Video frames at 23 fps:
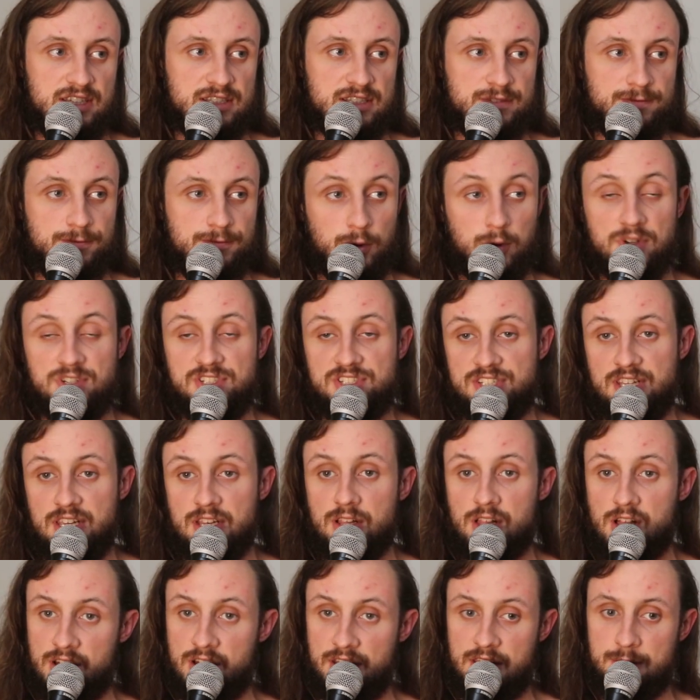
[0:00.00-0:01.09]
for sale
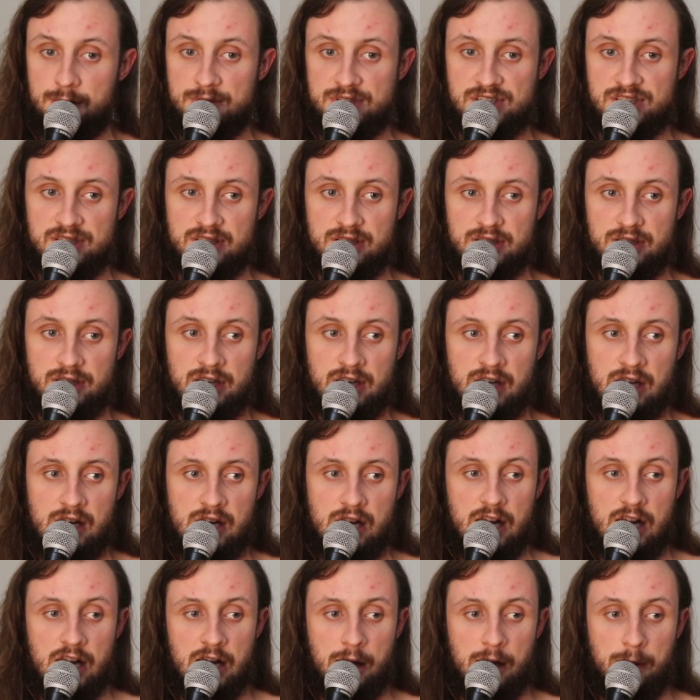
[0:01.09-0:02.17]
on Amazon,
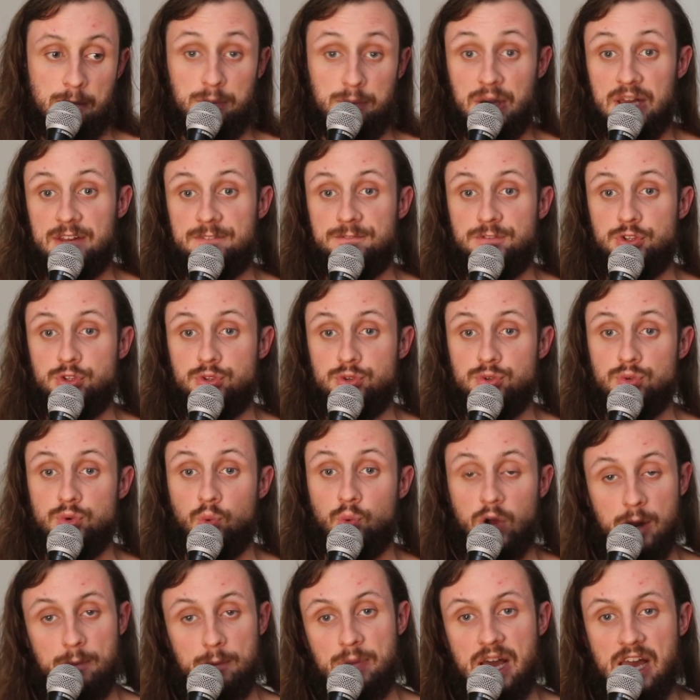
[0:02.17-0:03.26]
but if you
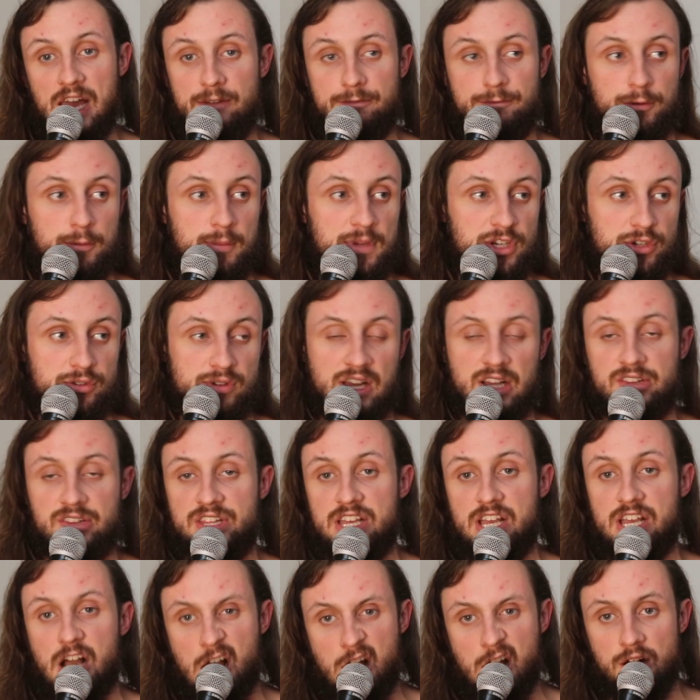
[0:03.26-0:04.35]
want to buy it for me
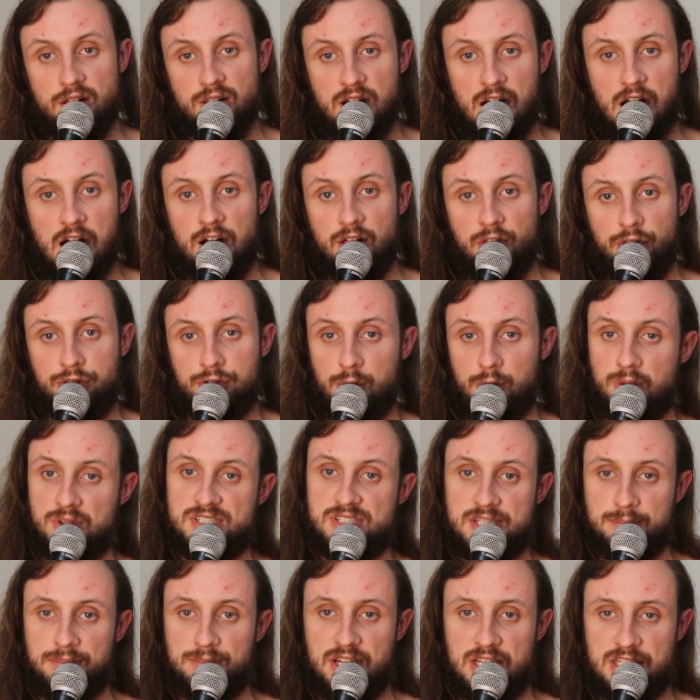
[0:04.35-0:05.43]
directly, I'll throw in
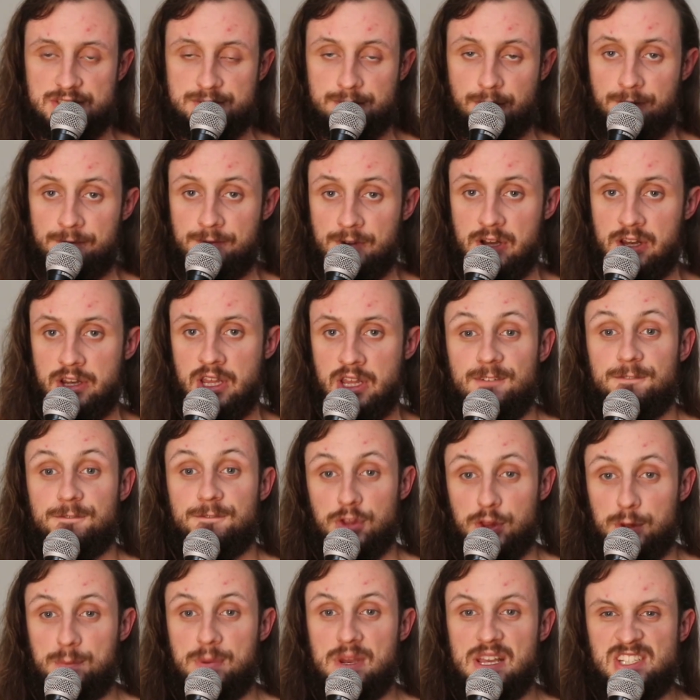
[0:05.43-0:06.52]
something else for fun. For
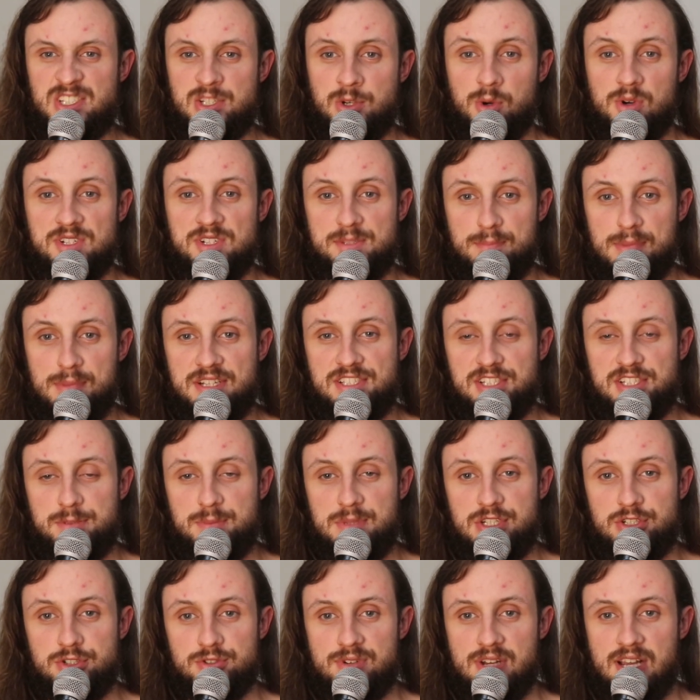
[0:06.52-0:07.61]
the bass course, message
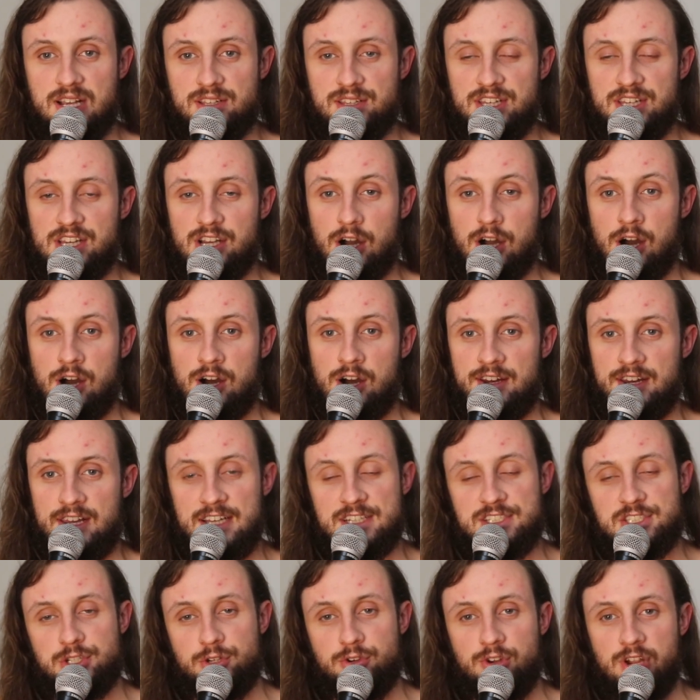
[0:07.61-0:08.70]
me directly on
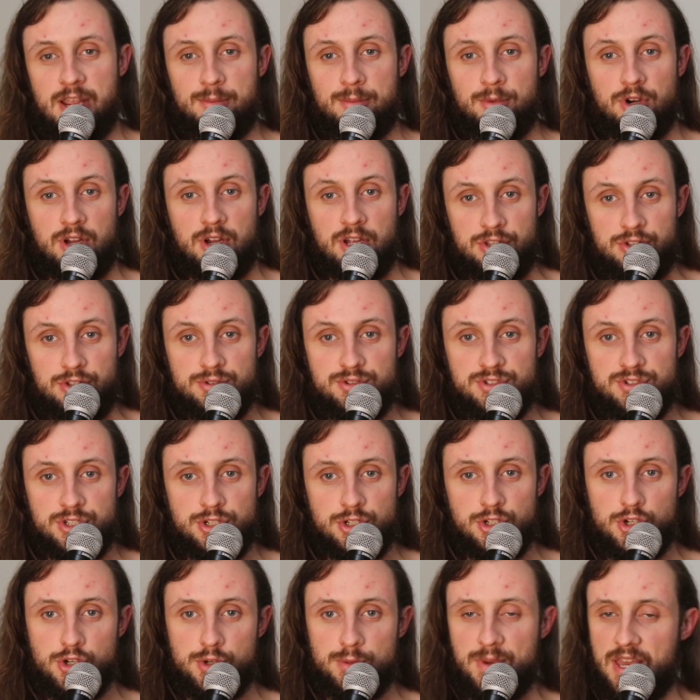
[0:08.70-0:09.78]
Instagram or on
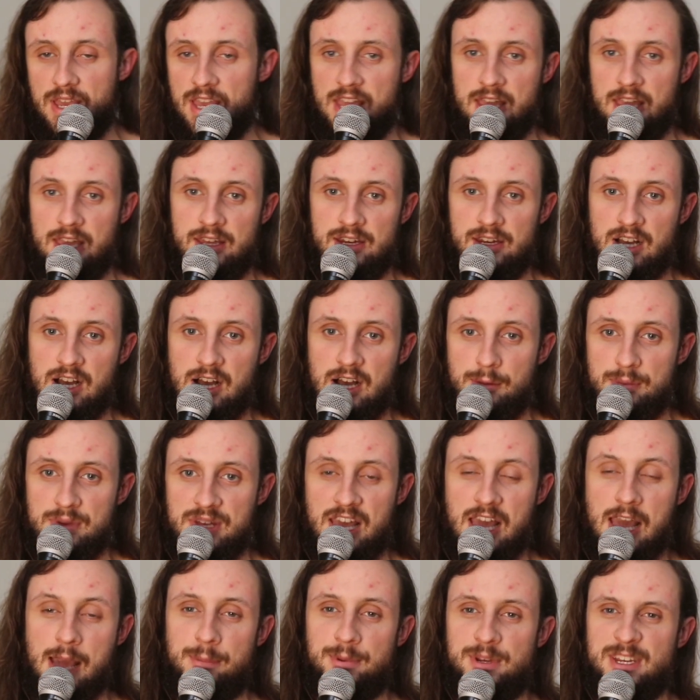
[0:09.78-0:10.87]
YouTube, and I'll be
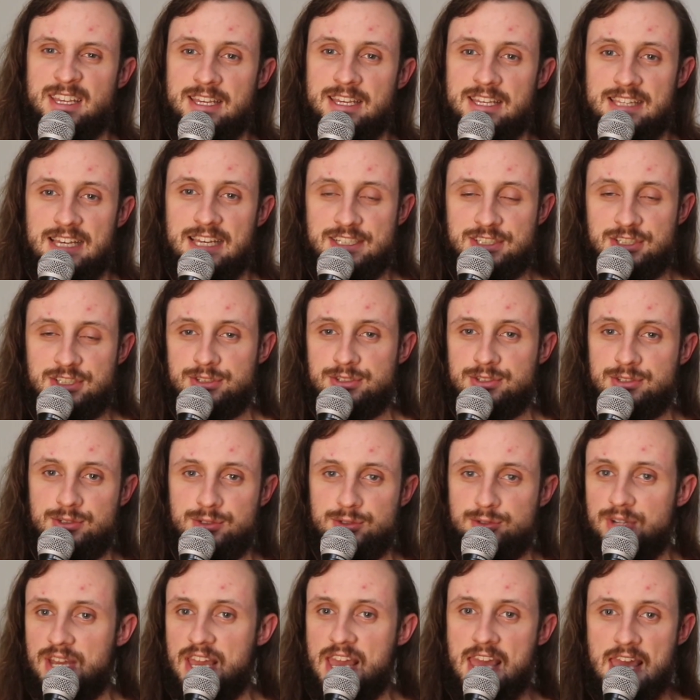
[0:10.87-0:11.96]
happy to get that to
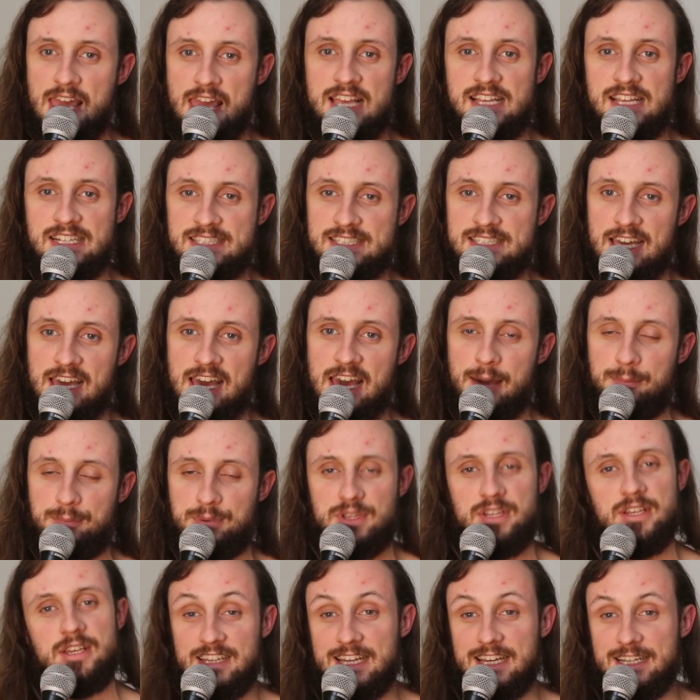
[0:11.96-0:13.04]
you ASAP.
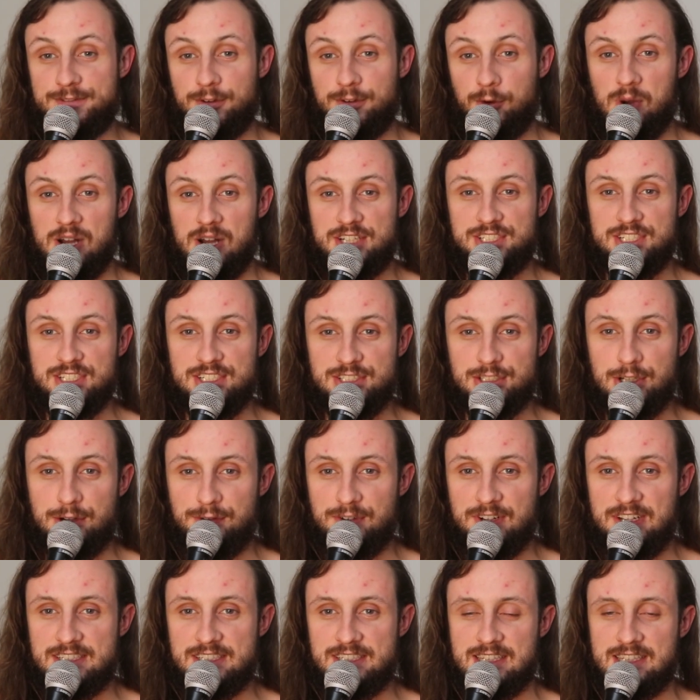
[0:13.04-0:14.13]
Thanks for watching. Don't
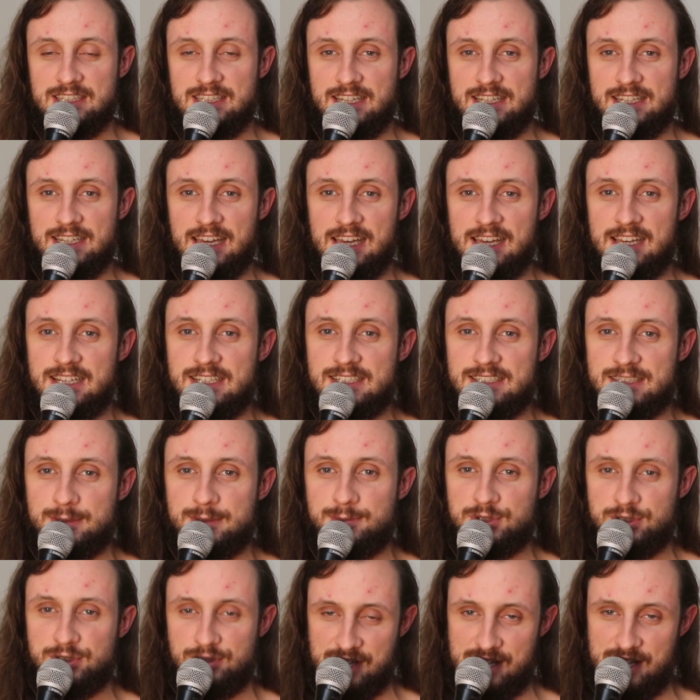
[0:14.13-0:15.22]
forget to like and
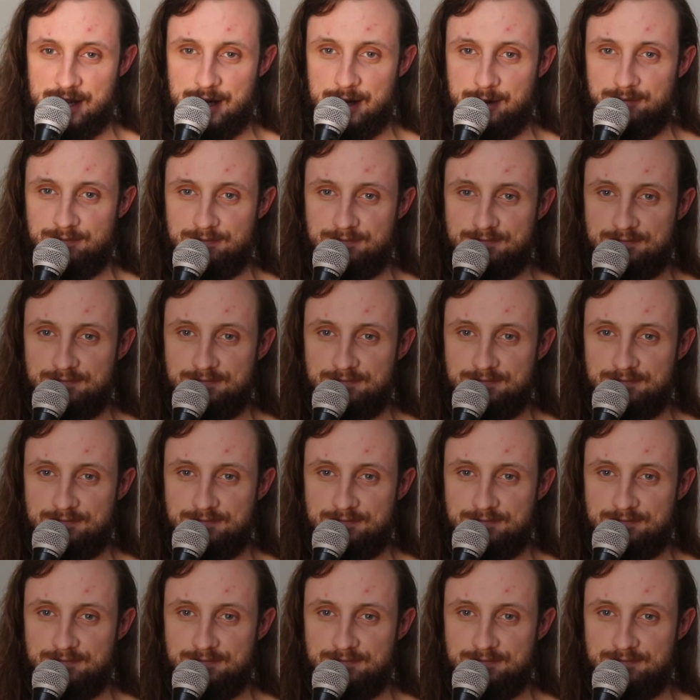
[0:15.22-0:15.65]
subscribe.